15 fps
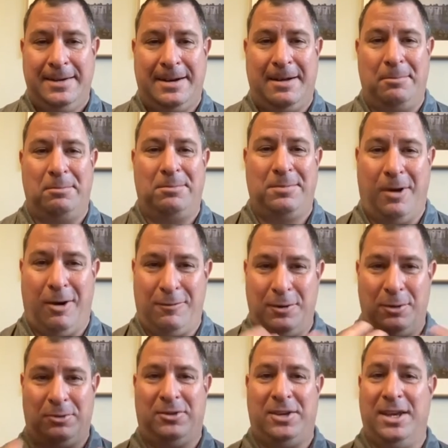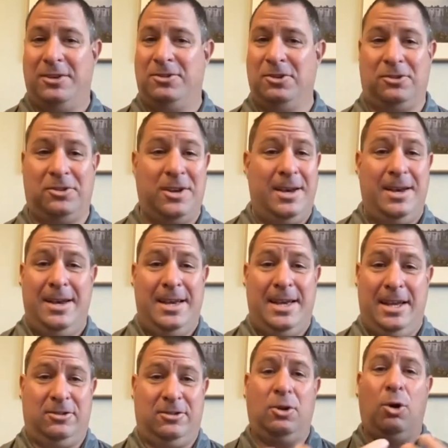Our folks
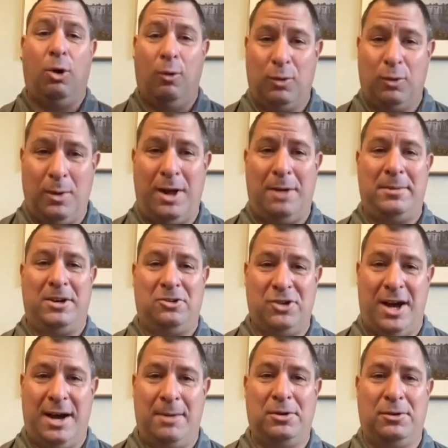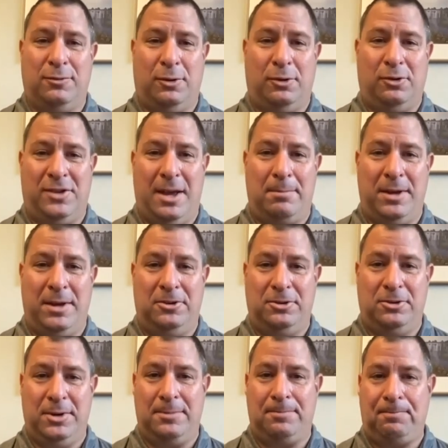it's an overwhelming job when you first step
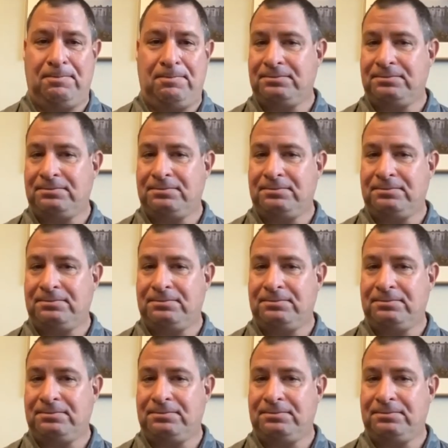into it.